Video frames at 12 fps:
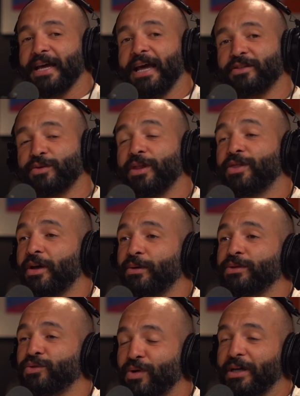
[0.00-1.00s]
And so they thought it
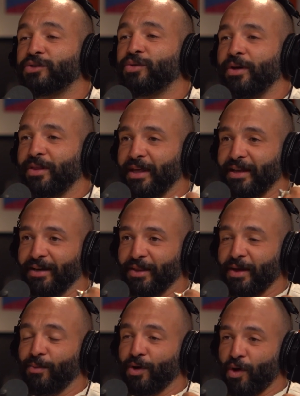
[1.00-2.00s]
was a restaurant that
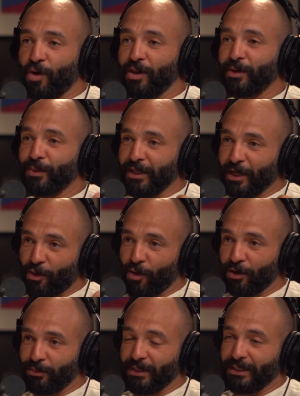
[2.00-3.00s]
they were calling when they
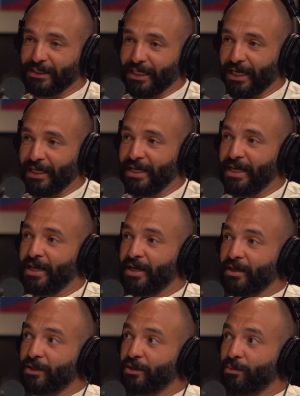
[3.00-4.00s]
called me to say,
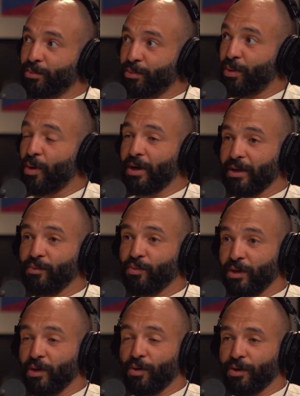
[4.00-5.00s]
bro, can
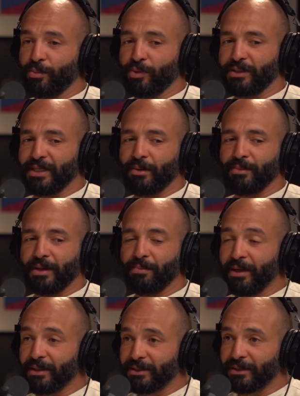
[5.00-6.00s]
we order brisket? I'm like,
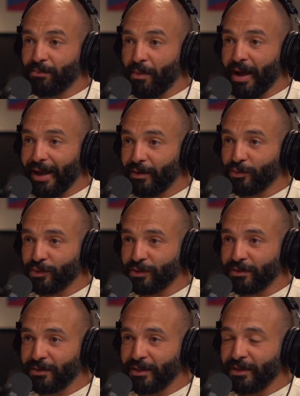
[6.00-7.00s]
man, this is my
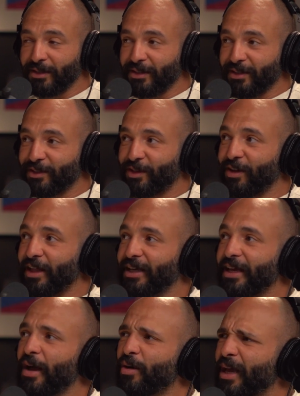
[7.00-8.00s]
house. They're like,
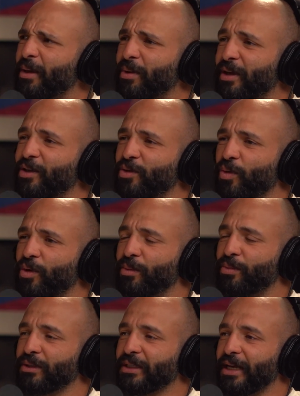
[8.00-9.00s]
yeah, okay, but can you order
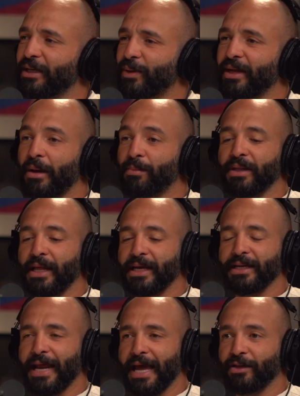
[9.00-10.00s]
brisket anyway? And I'd be like
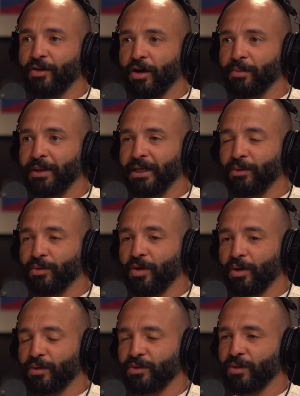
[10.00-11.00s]
in an ad hoc meeting with
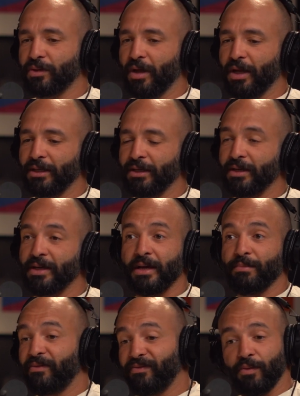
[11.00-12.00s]
Dr. Sultan. And
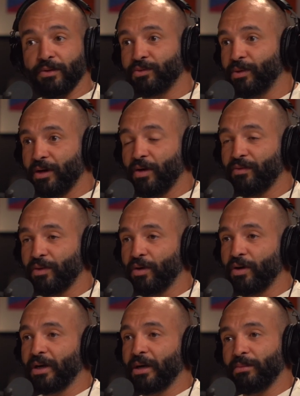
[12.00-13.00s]
my phone is ringing off the
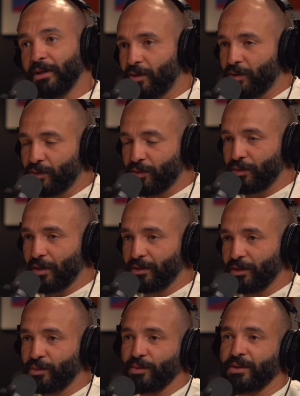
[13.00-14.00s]
hook. And I'm like, Dr. Sultan,
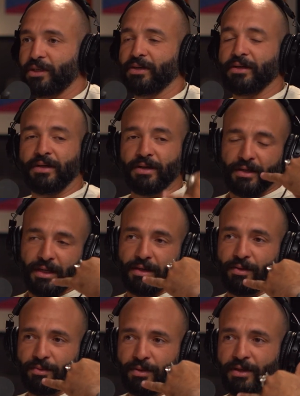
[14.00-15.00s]
just 1 second.
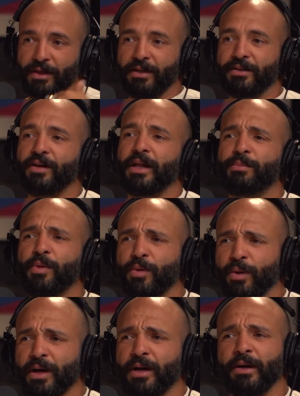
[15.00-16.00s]
Hello? They're like,
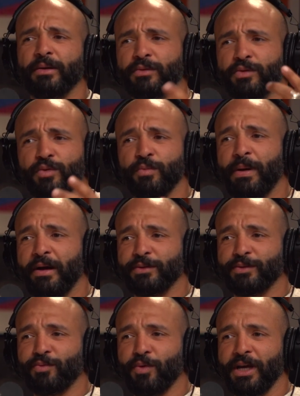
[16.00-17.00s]
bro, 2
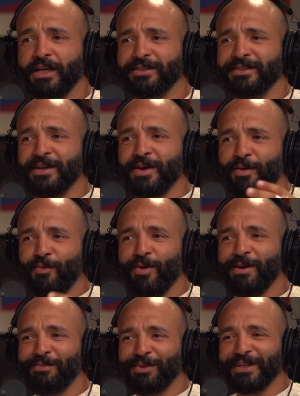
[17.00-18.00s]
pounds of wings,
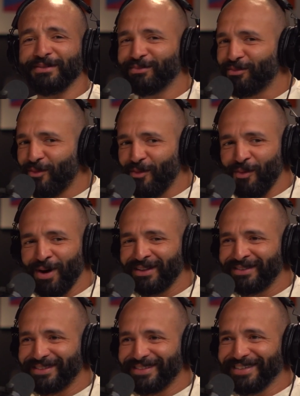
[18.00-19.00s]
1 brisket.
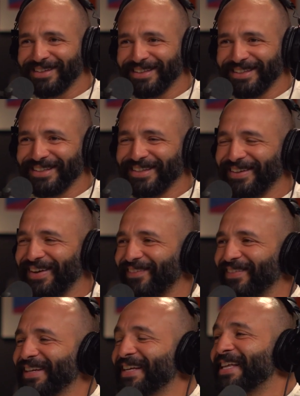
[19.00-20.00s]
What? You know what I
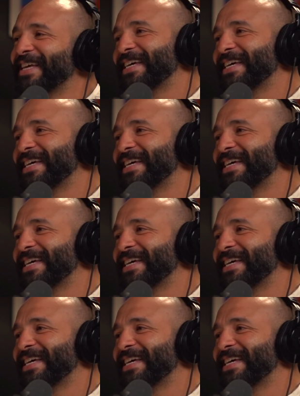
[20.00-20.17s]
mean?